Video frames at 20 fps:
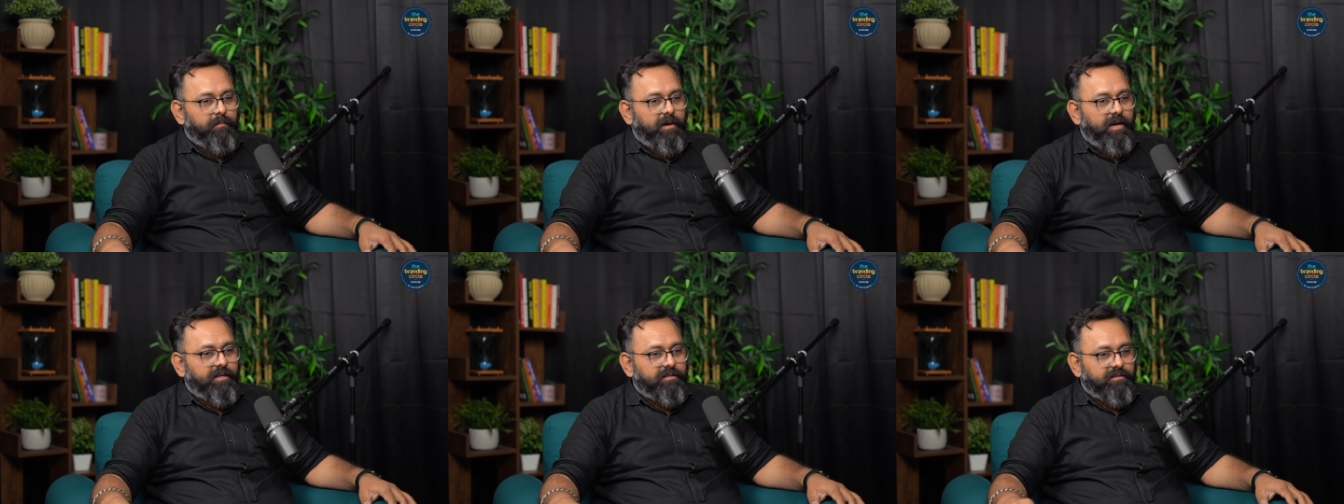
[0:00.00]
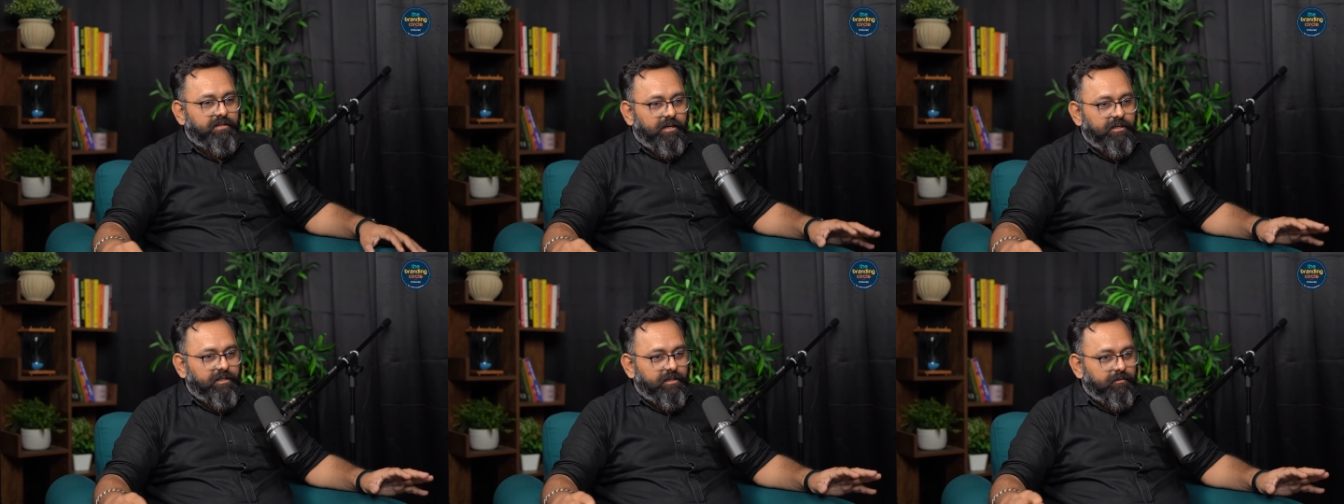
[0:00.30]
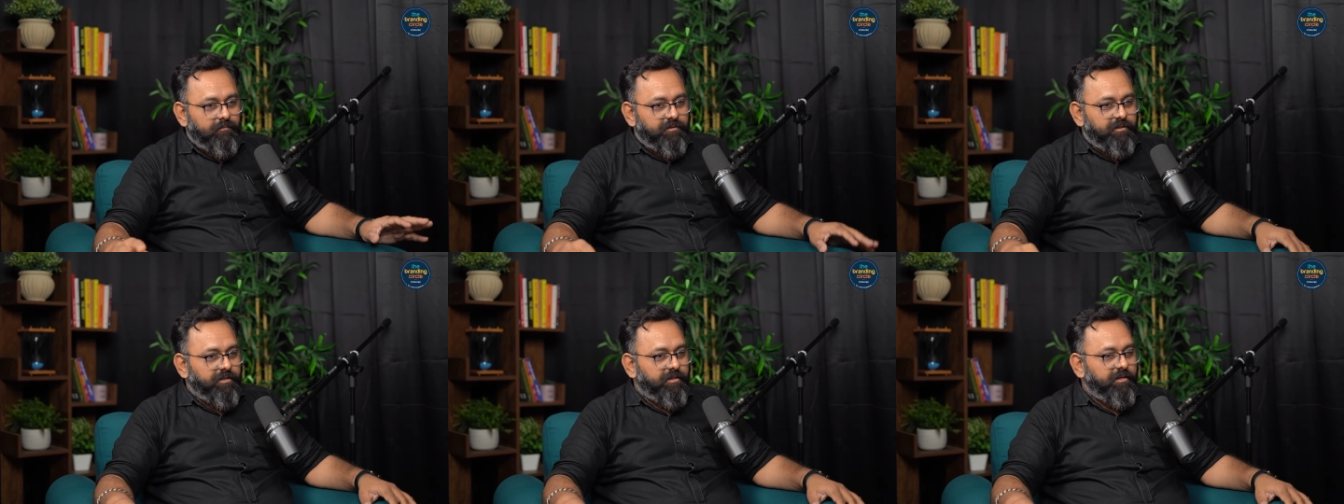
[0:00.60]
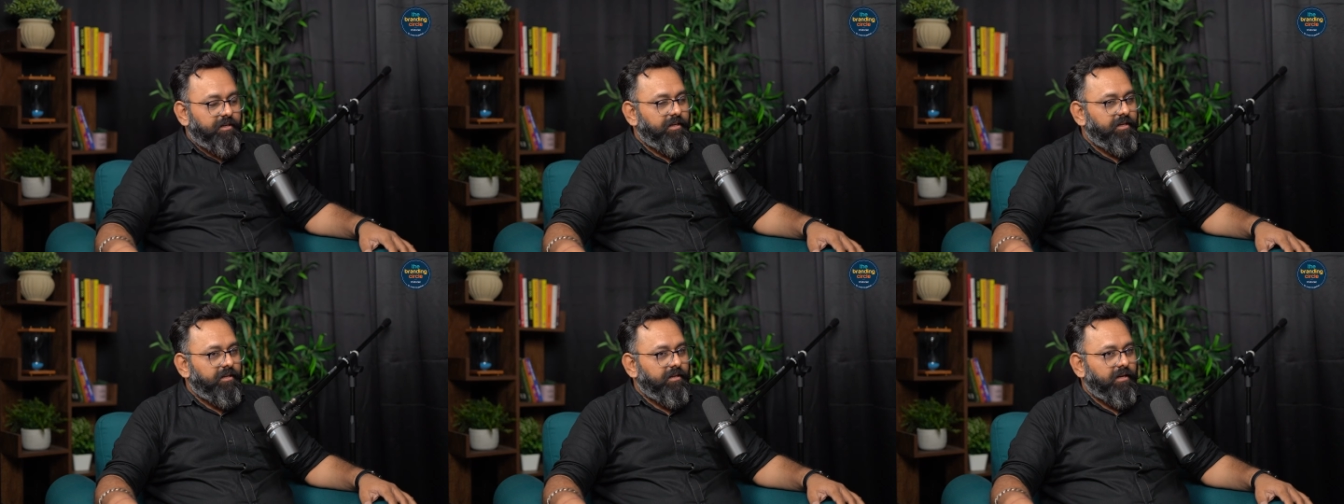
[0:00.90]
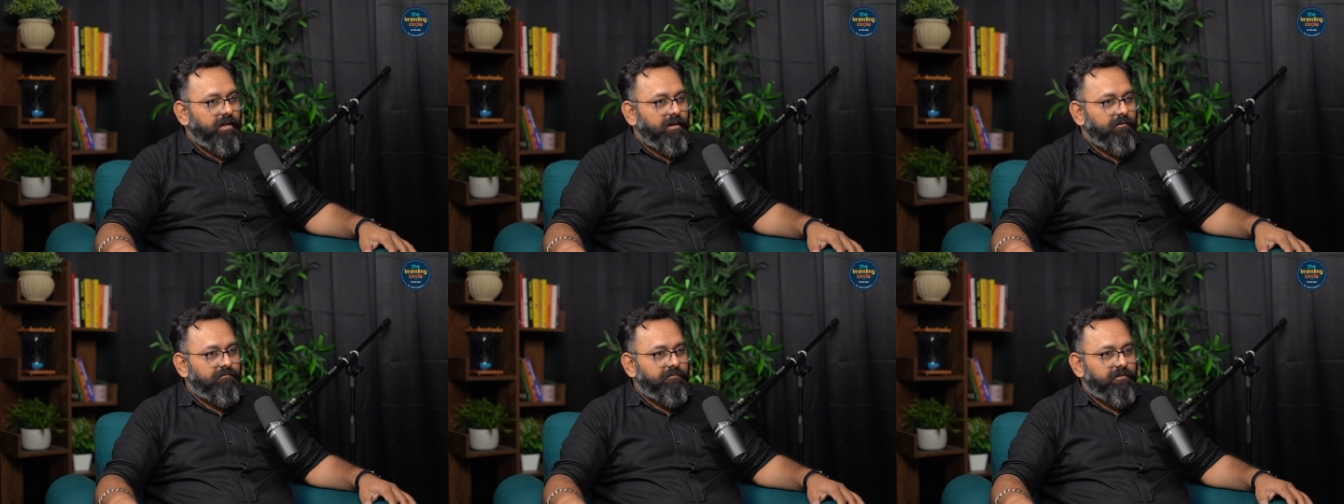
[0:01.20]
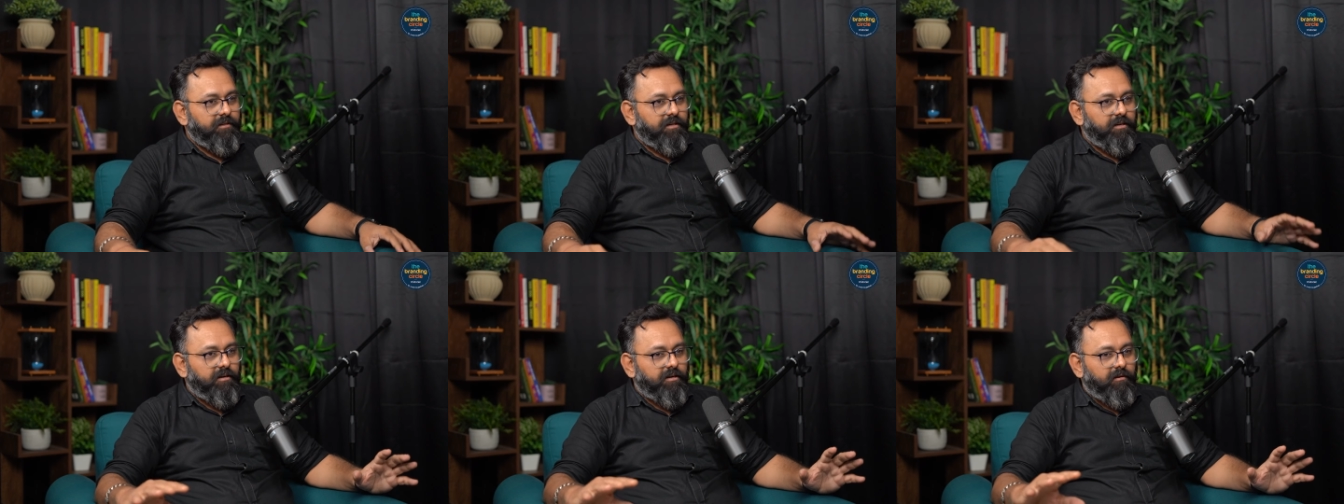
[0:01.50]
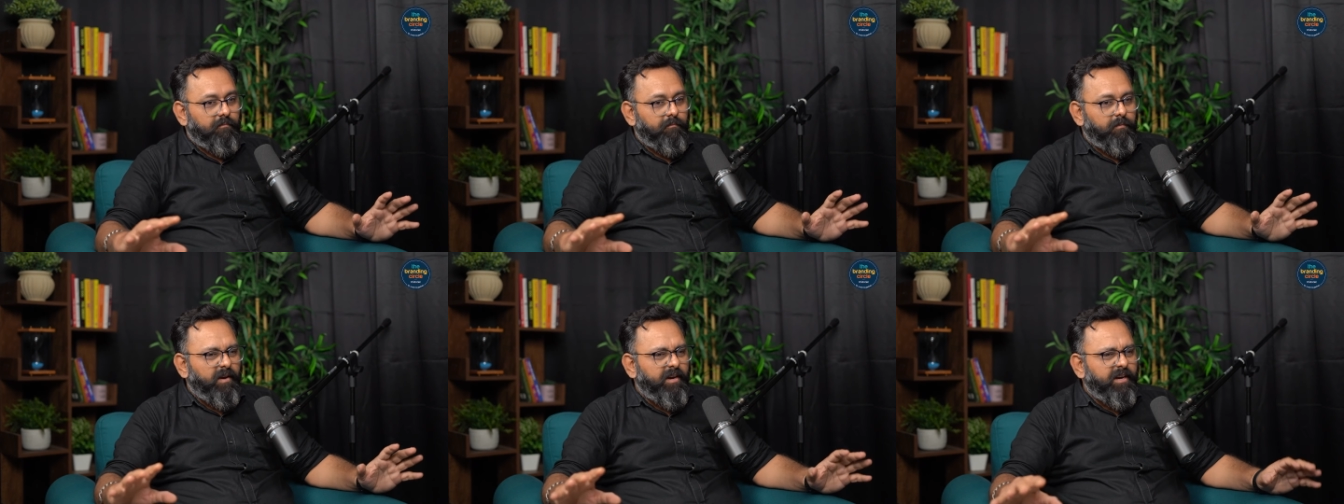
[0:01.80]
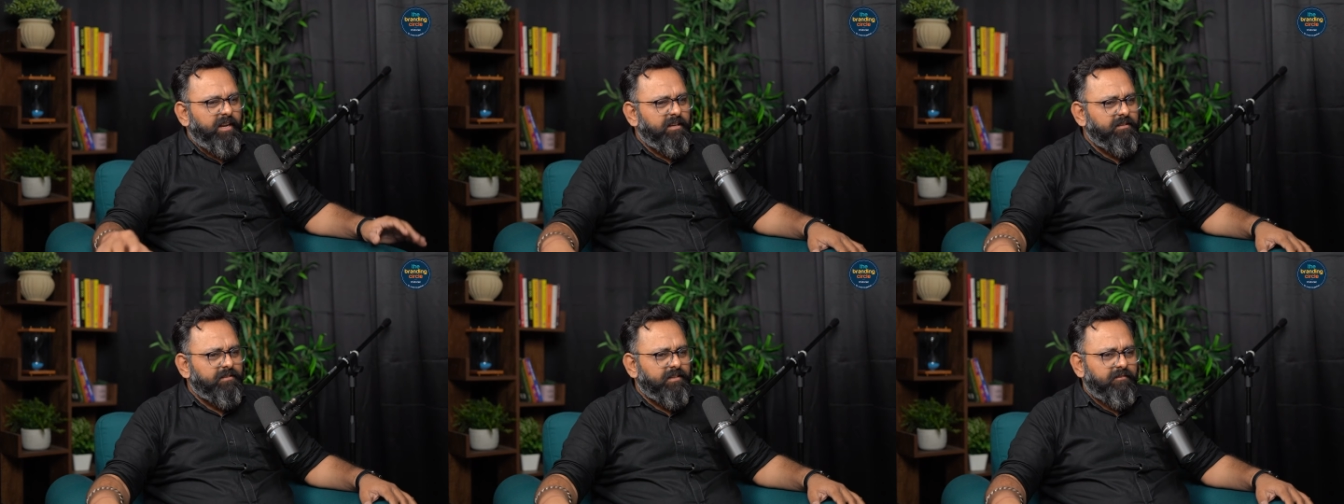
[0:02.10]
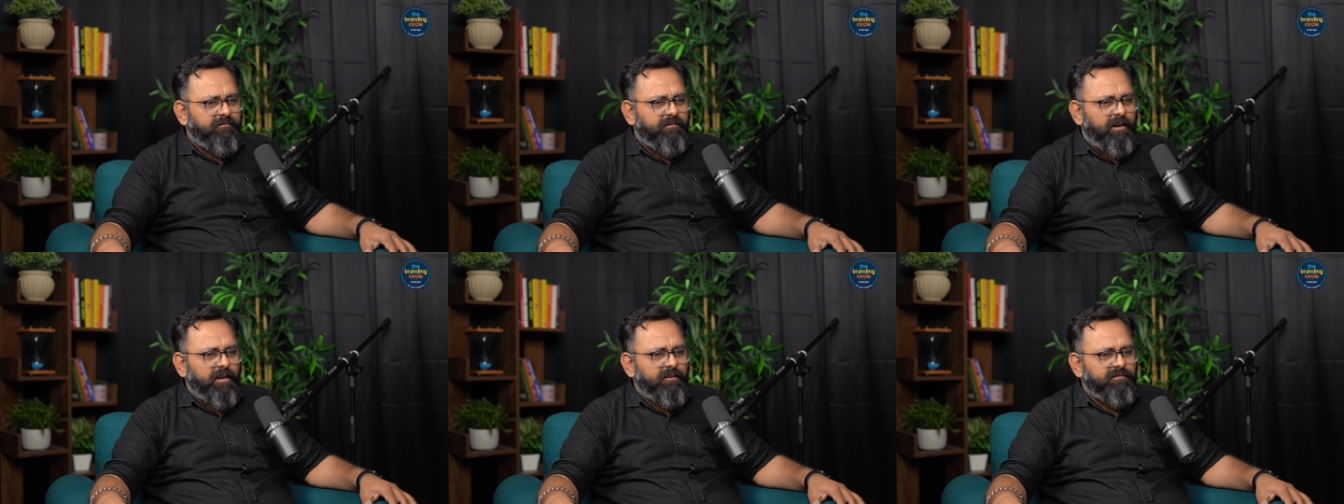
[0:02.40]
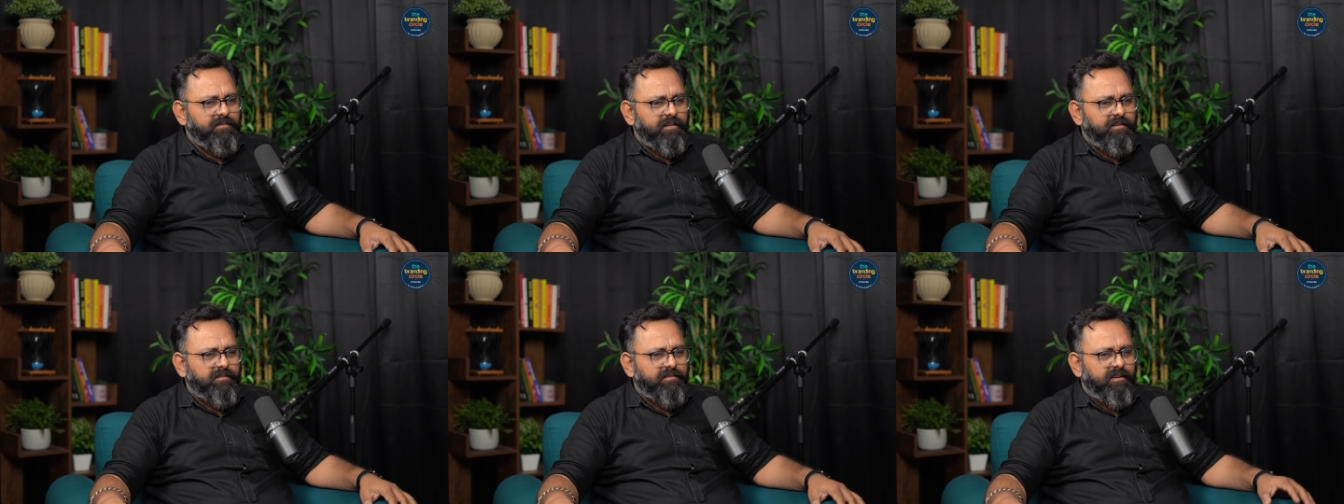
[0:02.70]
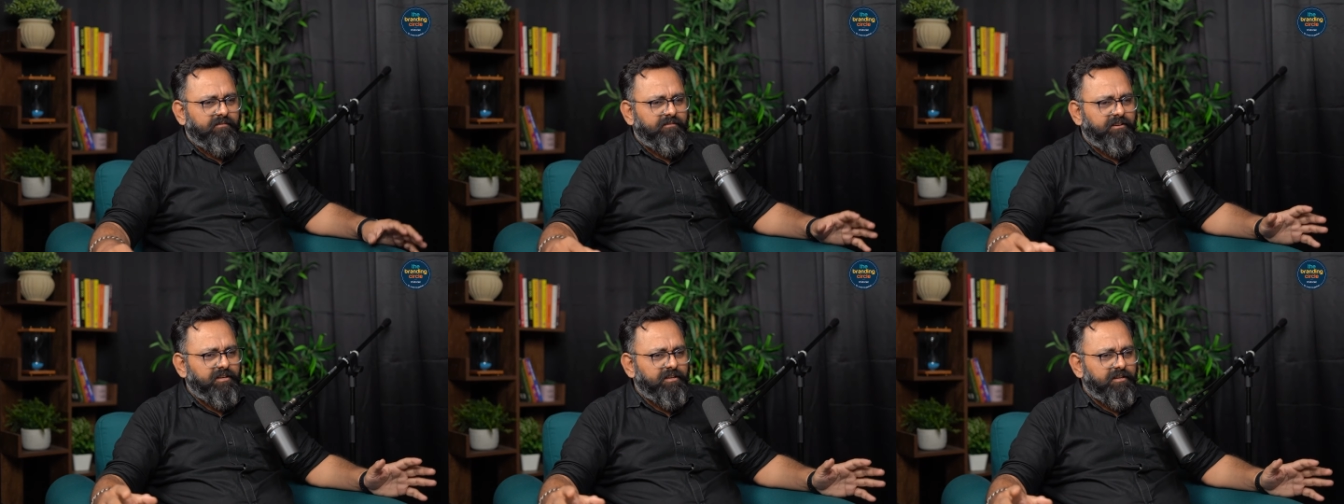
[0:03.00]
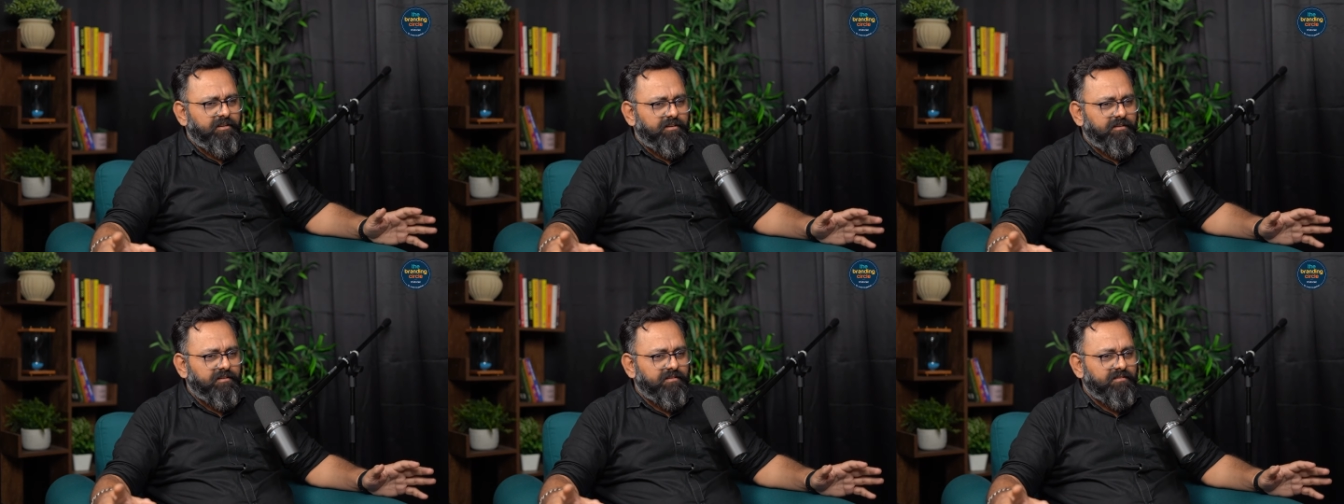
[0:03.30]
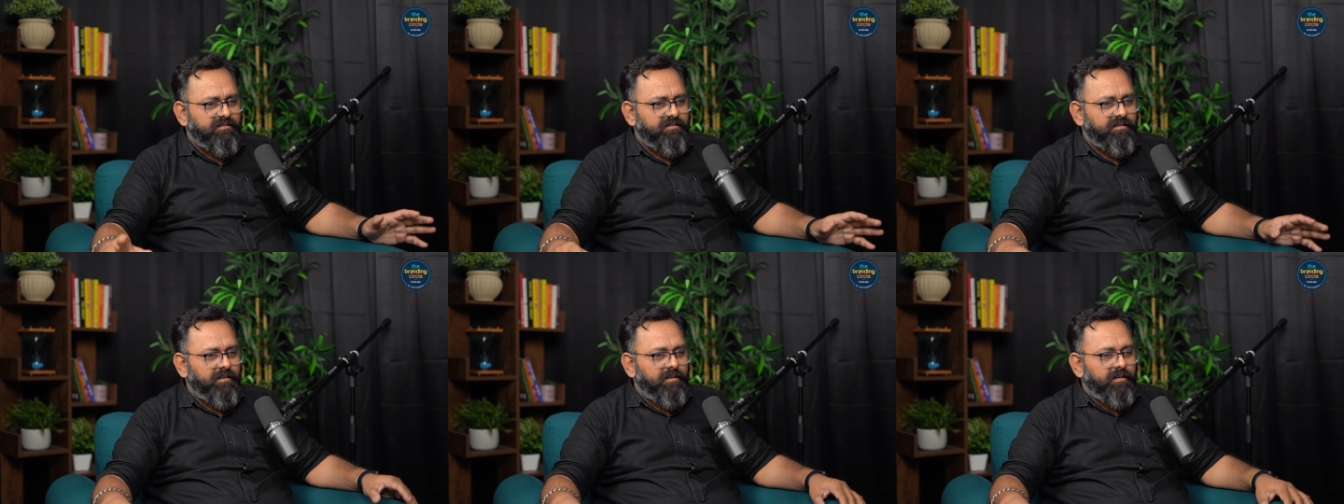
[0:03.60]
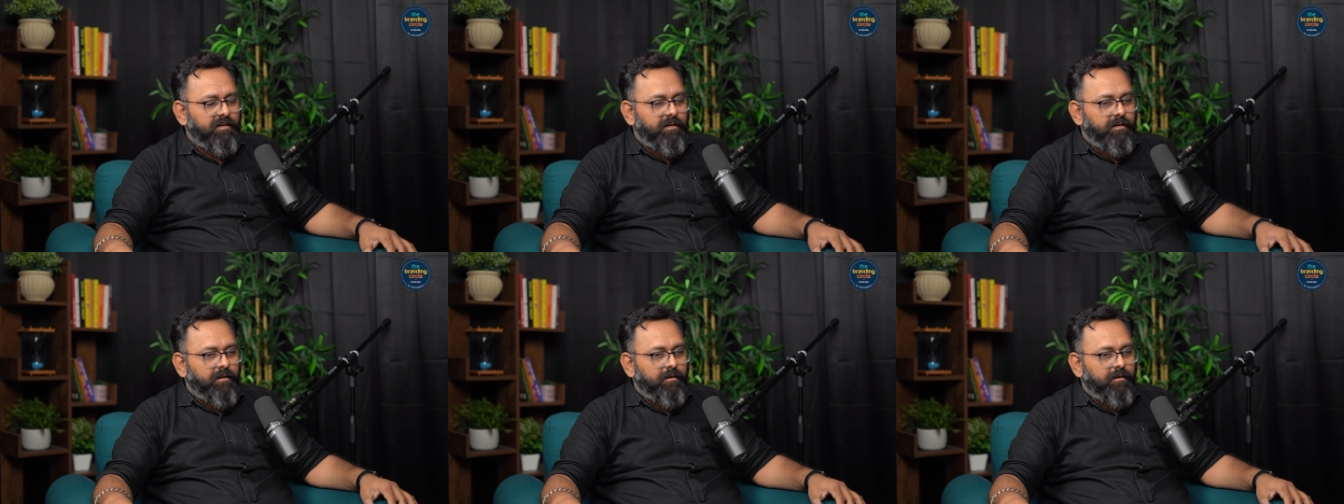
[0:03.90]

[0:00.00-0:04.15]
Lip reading: my startup journey after completing, say, 5, 6, 7 years